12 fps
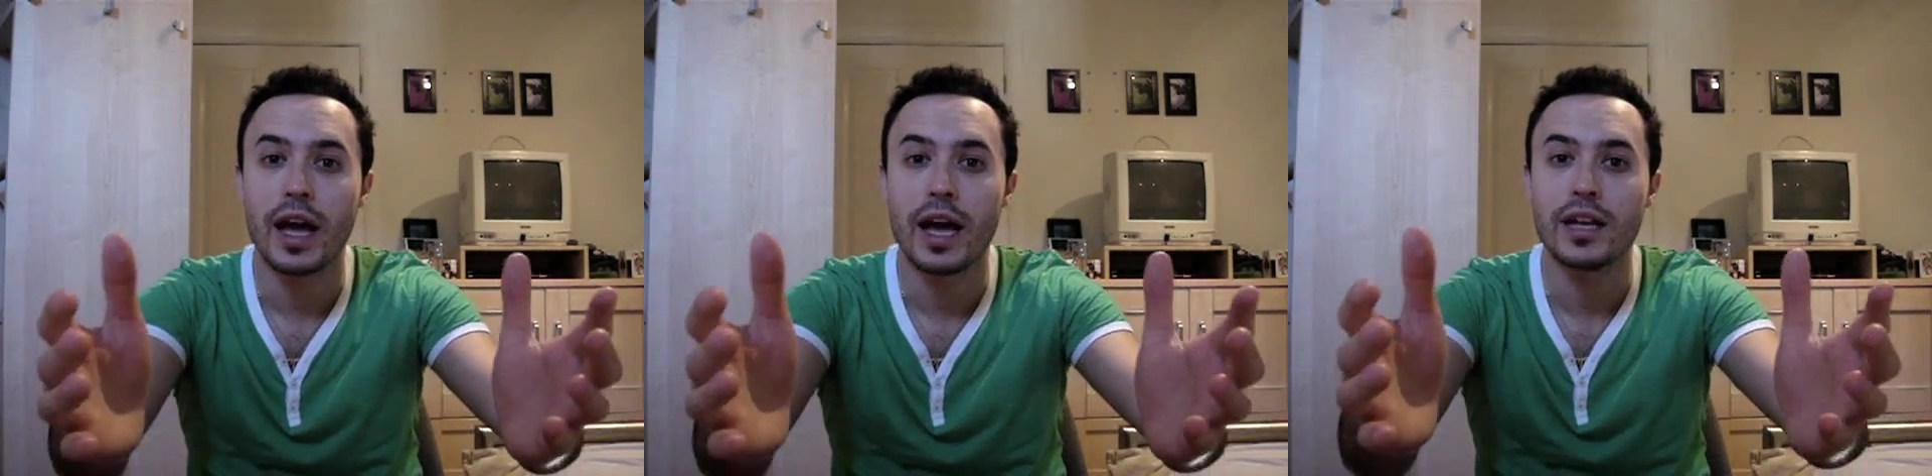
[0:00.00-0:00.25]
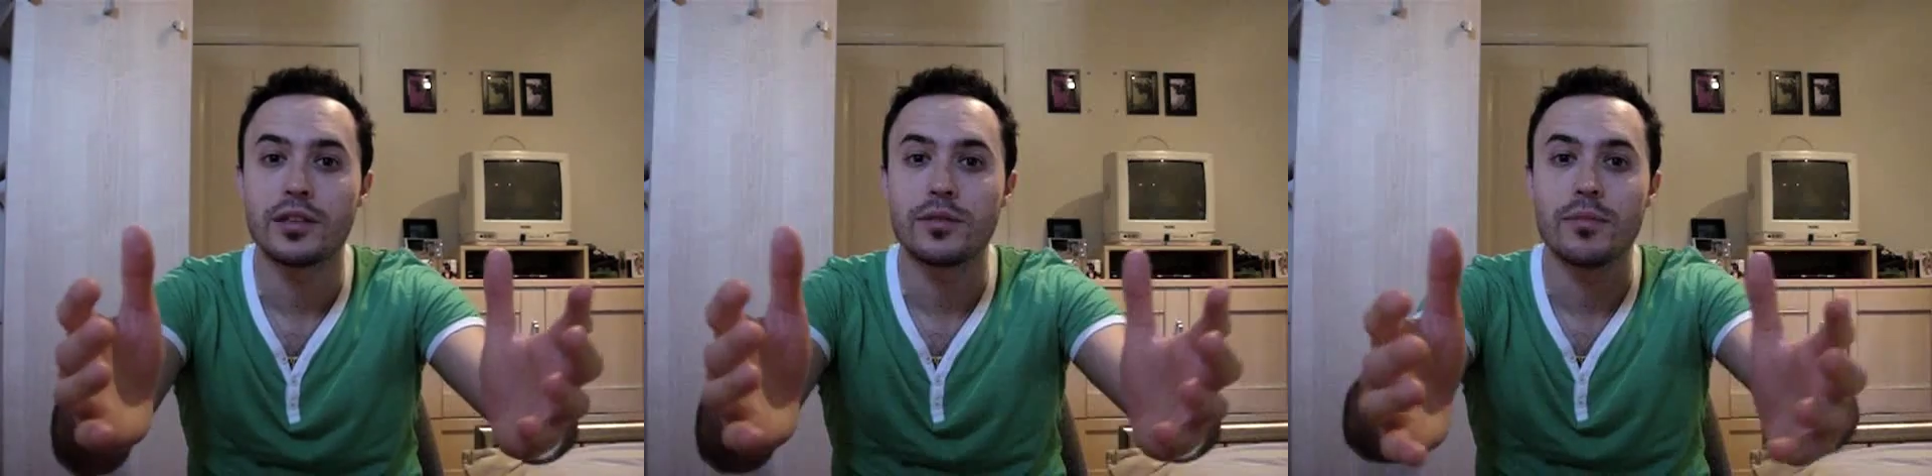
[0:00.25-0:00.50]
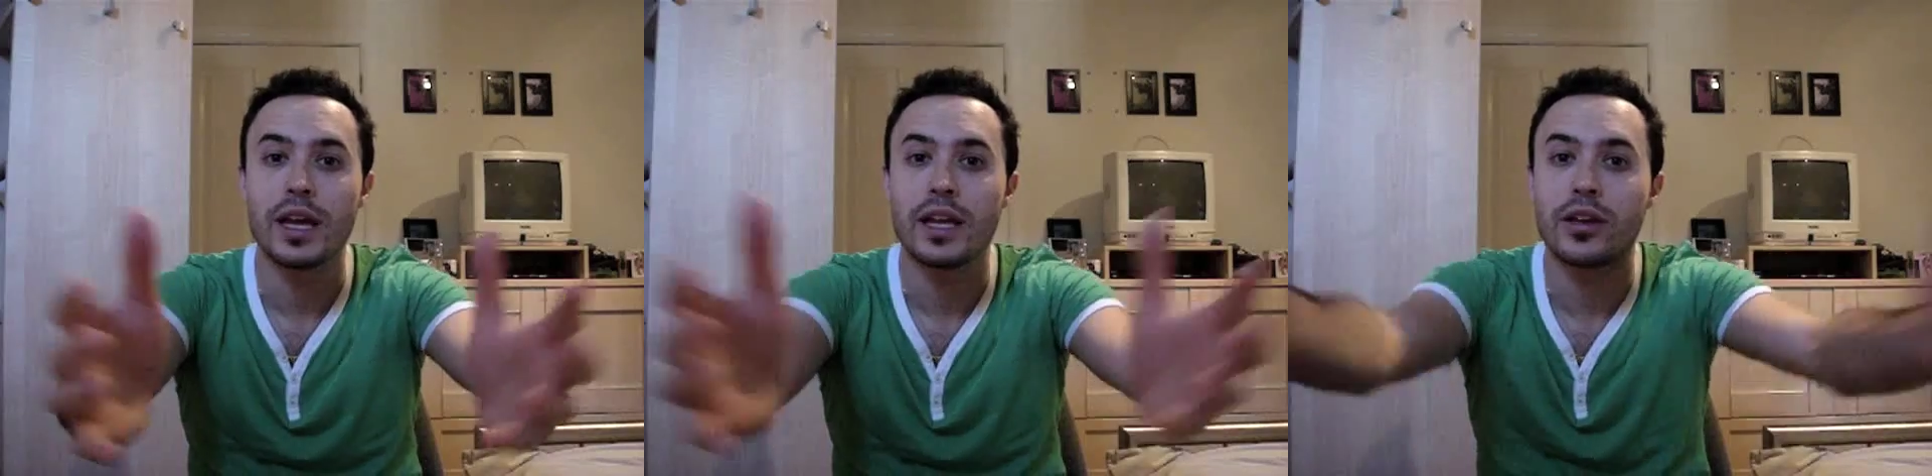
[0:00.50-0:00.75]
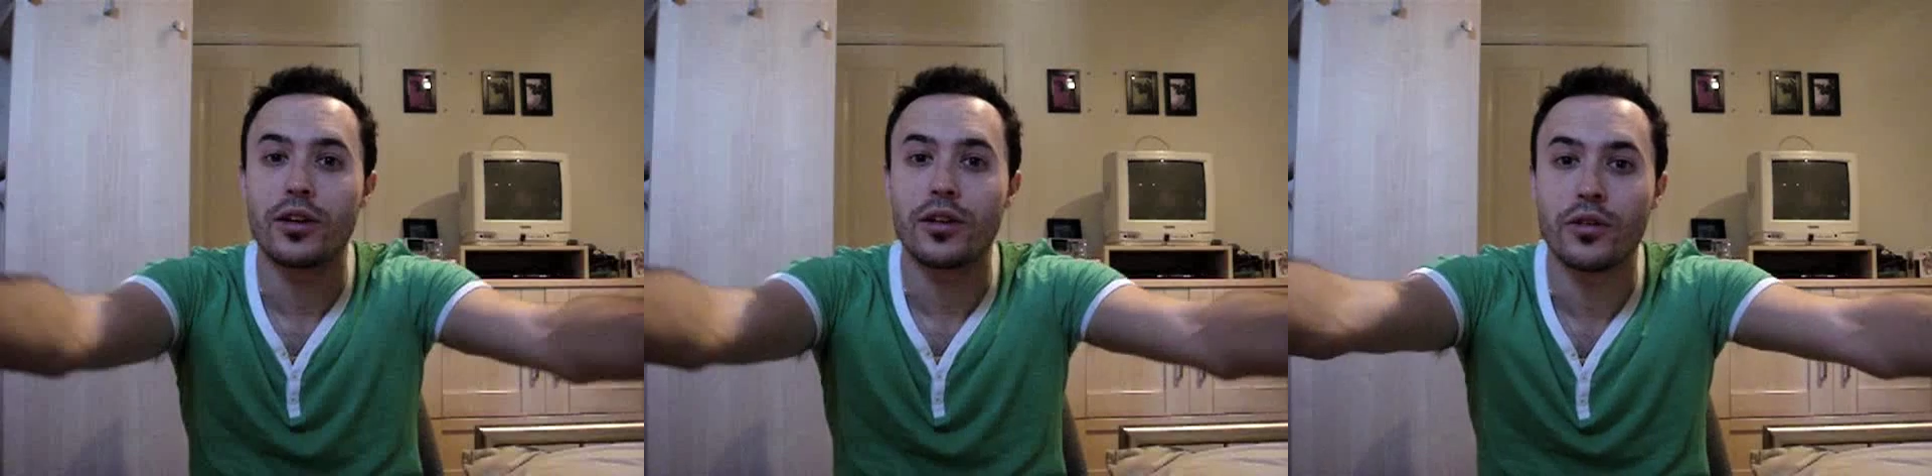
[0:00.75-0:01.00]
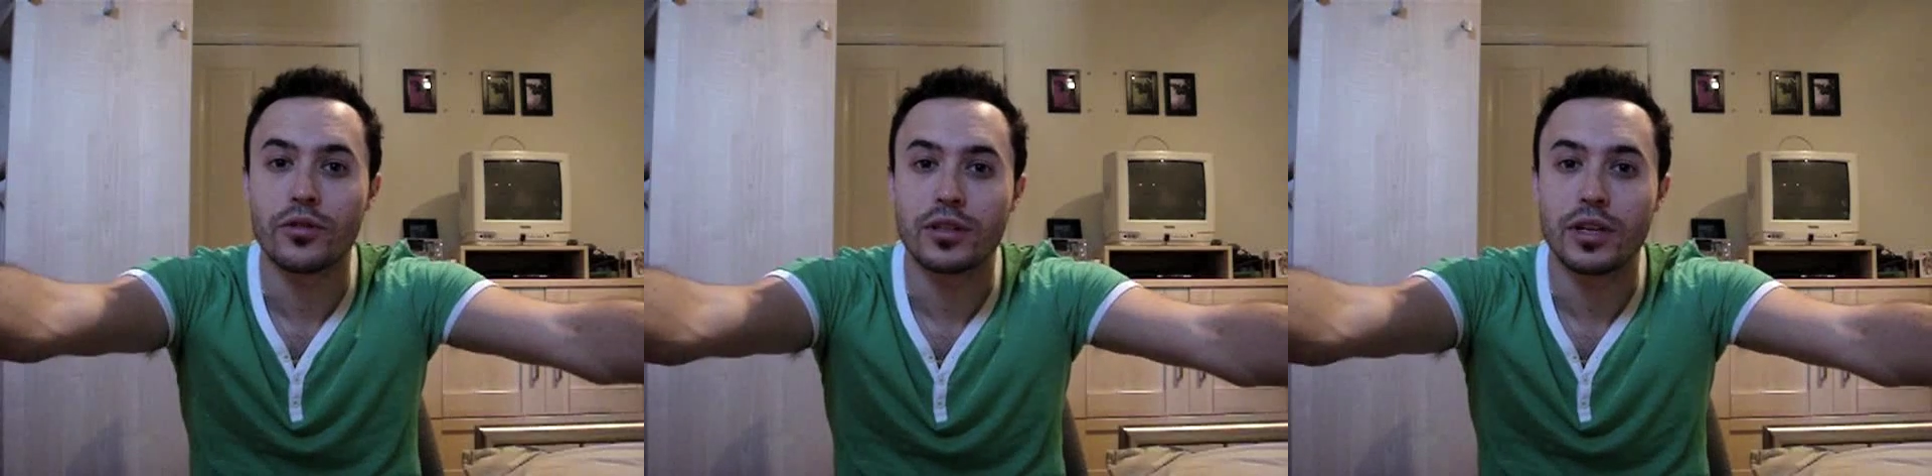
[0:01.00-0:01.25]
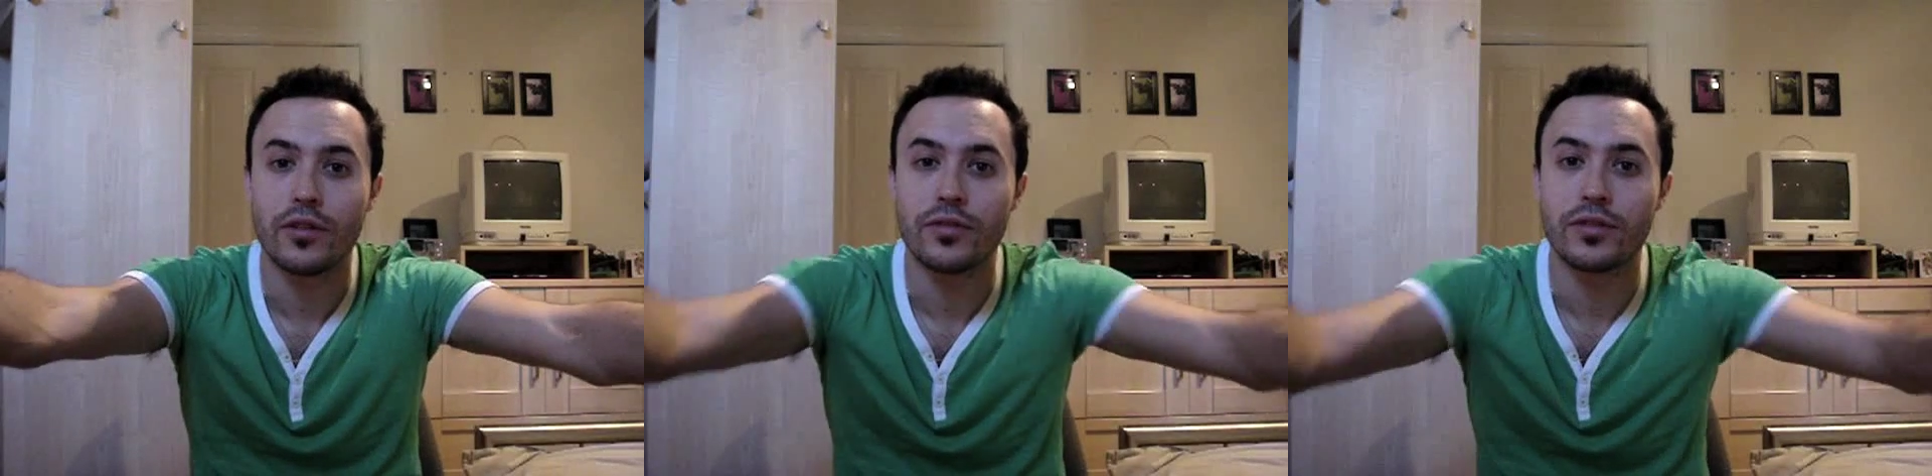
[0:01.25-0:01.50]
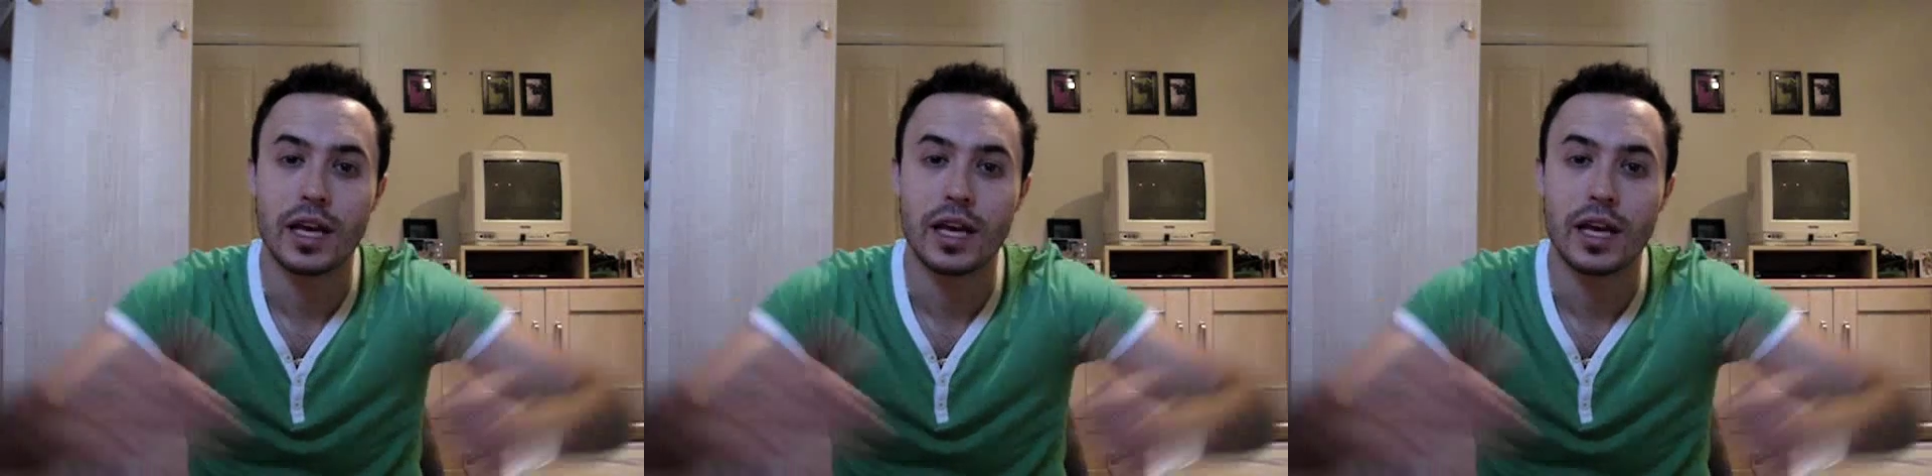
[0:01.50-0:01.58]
and make yourself